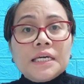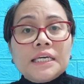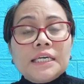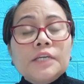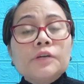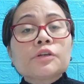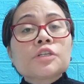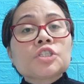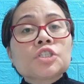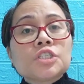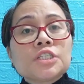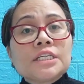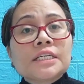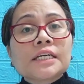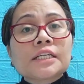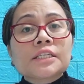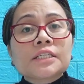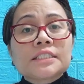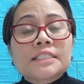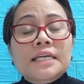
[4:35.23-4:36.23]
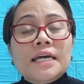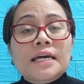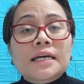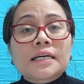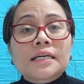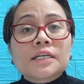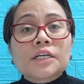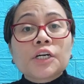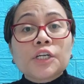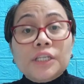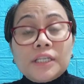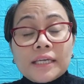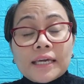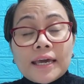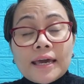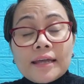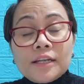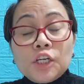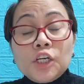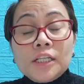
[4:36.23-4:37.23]
he or she can, contact, can,
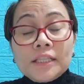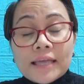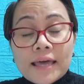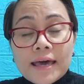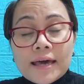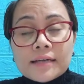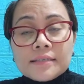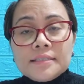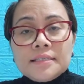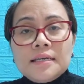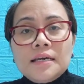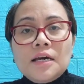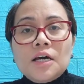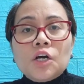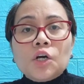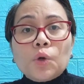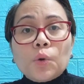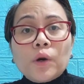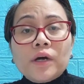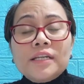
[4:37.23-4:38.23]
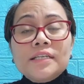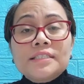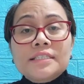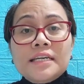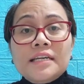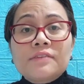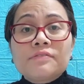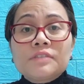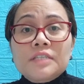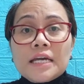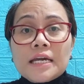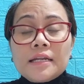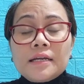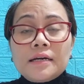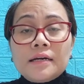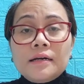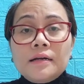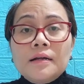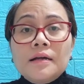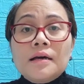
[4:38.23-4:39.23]
can collect quantitative
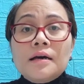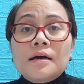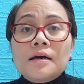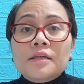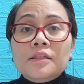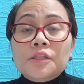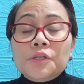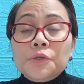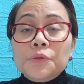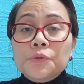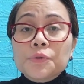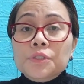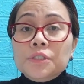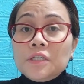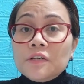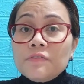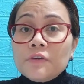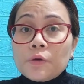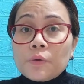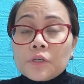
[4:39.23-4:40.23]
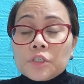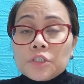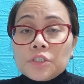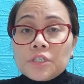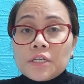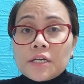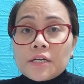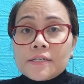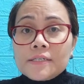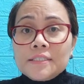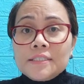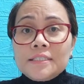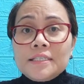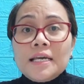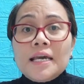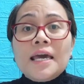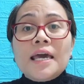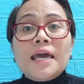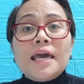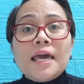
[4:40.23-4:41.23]
data through survey questionnaires
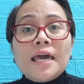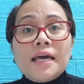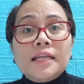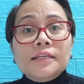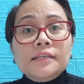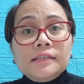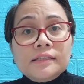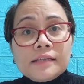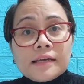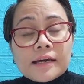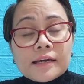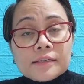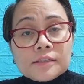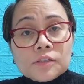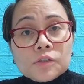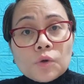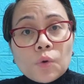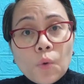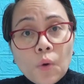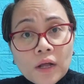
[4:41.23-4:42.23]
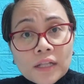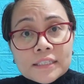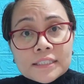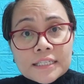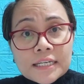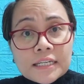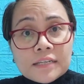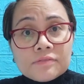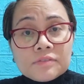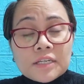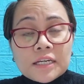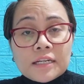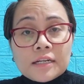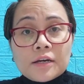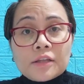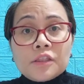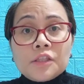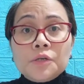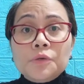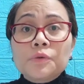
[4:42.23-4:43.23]
and collect qualitative
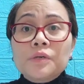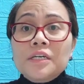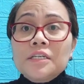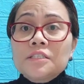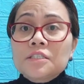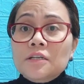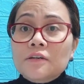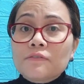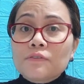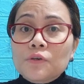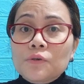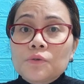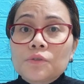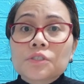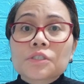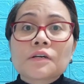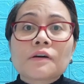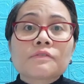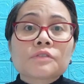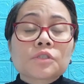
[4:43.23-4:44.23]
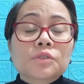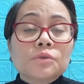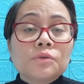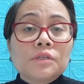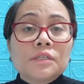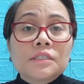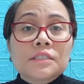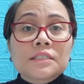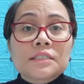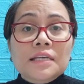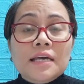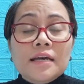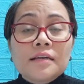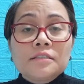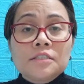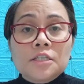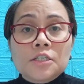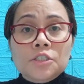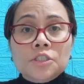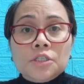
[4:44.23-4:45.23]
data through interviews of students
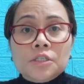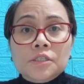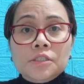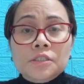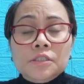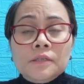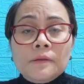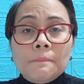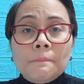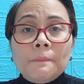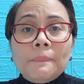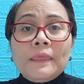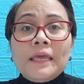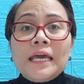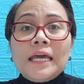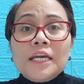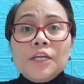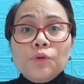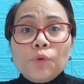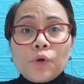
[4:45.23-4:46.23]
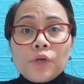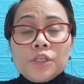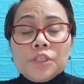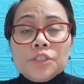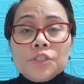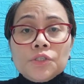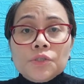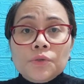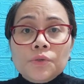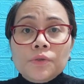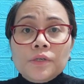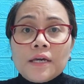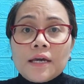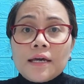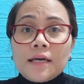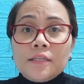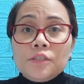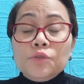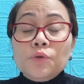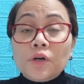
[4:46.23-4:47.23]
and teachers in order to
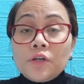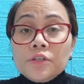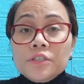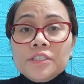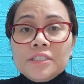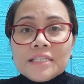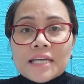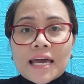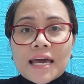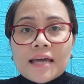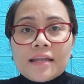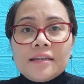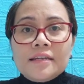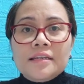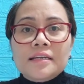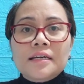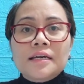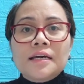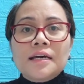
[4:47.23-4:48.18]
get to understand